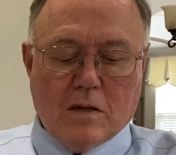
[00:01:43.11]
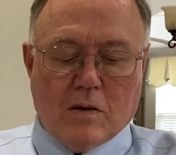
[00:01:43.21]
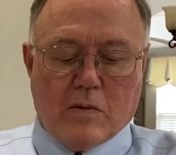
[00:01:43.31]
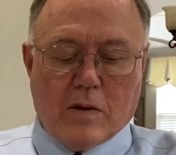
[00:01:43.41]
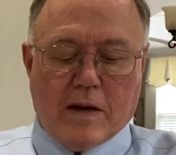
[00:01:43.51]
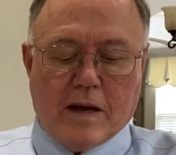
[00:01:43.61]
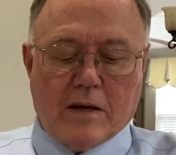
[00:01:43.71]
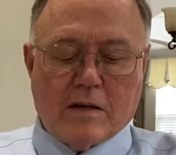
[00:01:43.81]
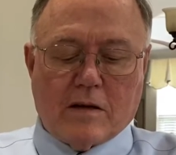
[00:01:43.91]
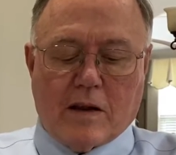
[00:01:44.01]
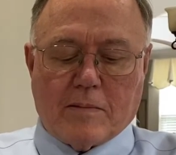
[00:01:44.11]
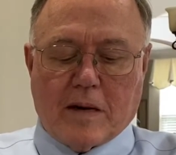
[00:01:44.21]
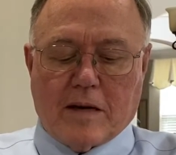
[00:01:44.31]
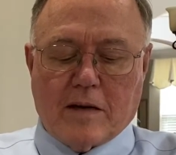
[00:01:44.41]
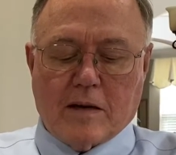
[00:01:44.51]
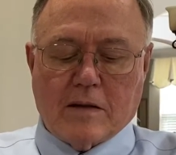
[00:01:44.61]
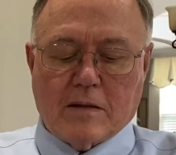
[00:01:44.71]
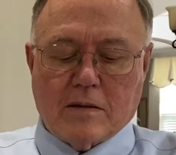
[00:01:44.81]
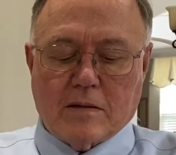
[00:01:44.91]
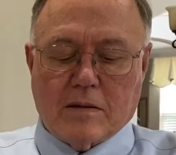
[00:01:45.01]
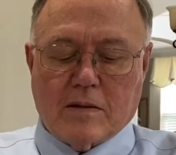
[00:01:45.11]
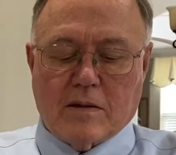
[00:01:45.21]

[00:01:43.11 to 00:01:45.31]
on land claimed by England,